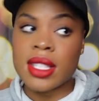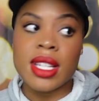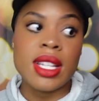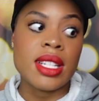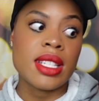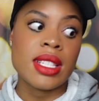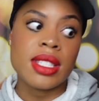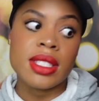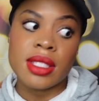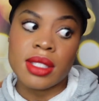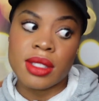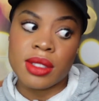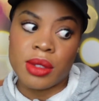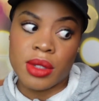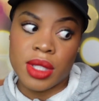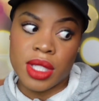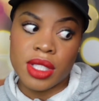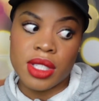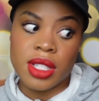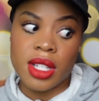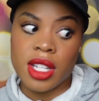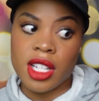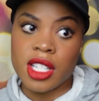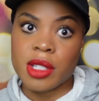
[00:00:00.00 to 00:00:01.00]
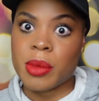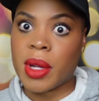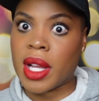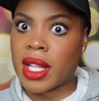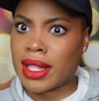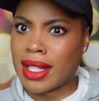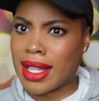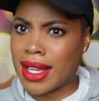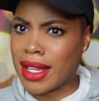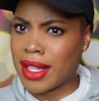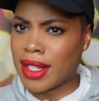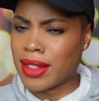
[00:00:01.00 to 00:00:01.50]
and this is going to change my
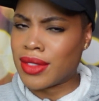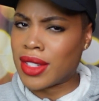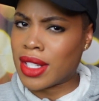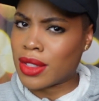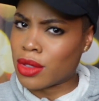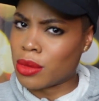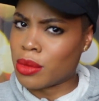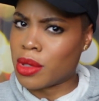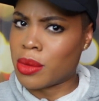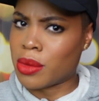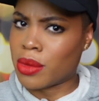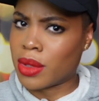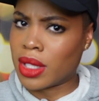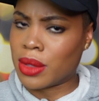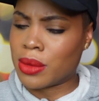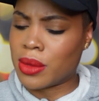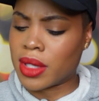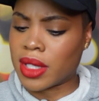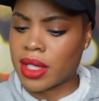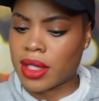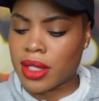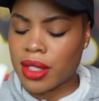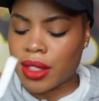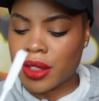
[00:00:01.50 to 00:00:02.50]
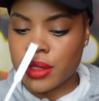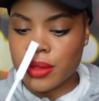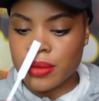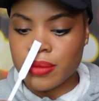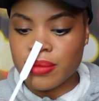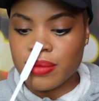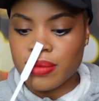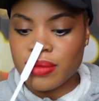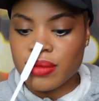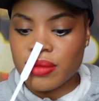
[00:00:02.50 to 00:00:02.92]
life that's what people really want to know